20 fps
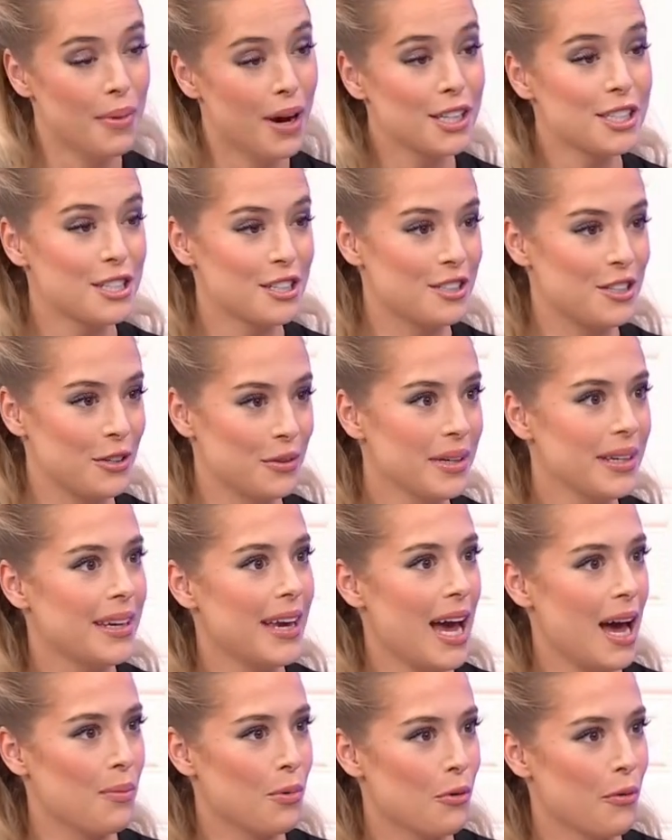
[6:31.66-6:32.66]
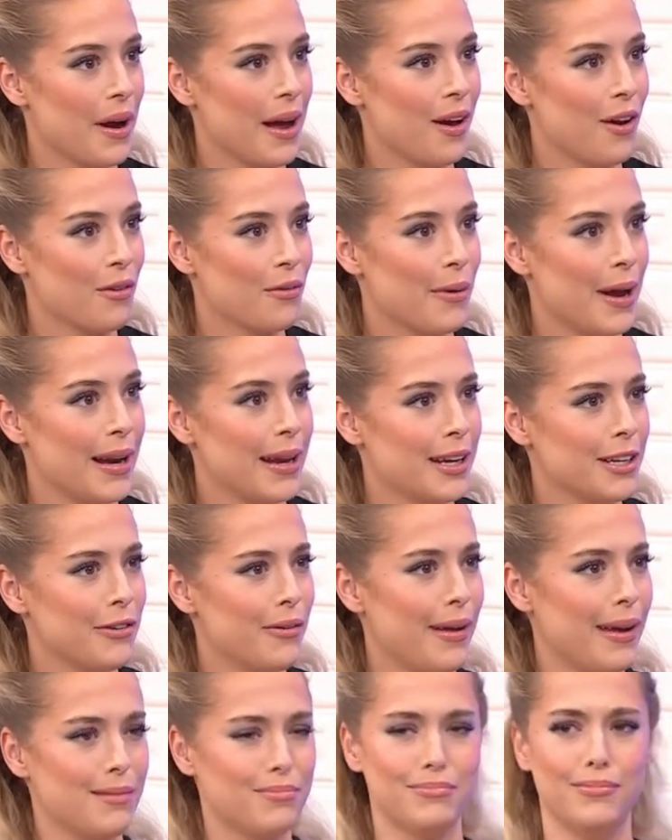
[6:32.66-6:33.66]
much doing cabaret already. And
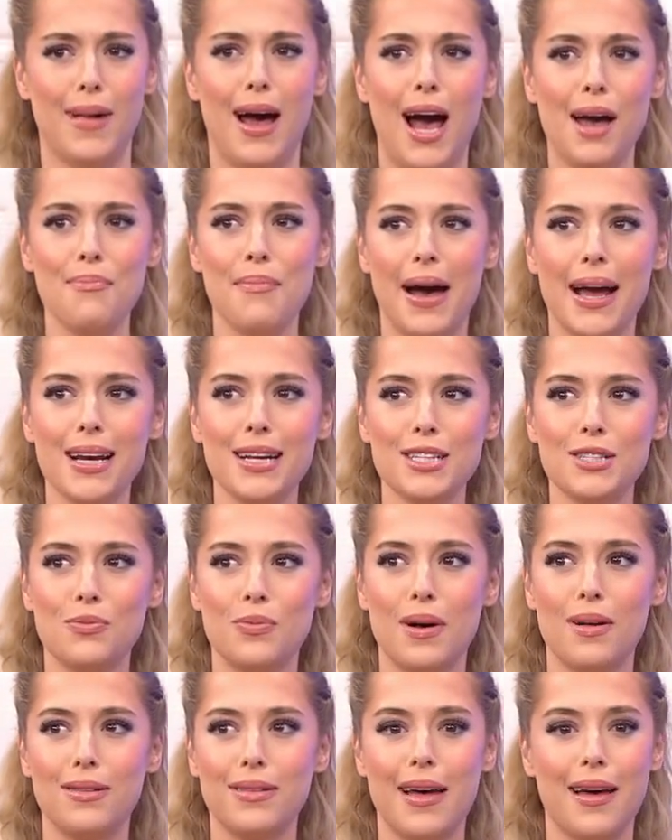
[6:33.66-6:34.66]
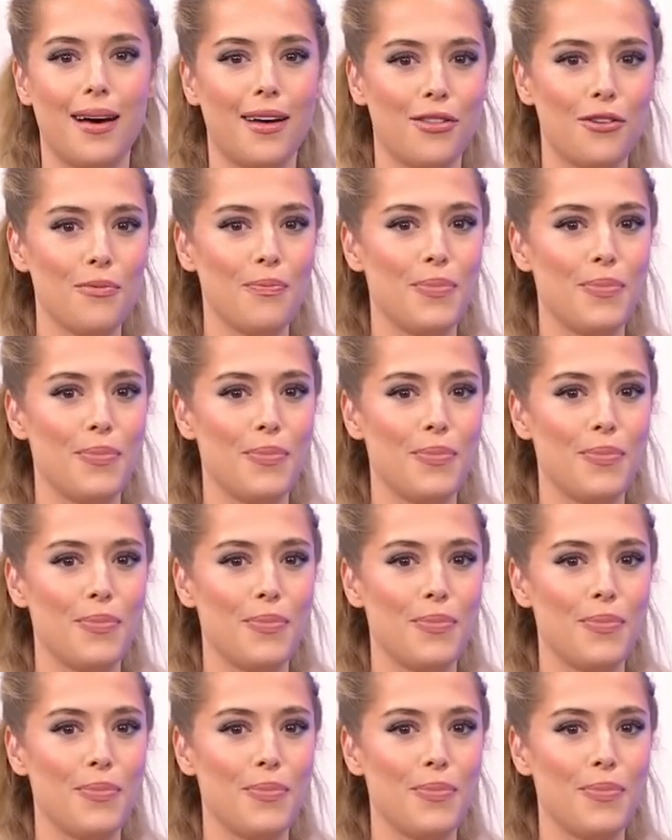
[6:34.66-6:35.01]
you're yes. like, I might as well let other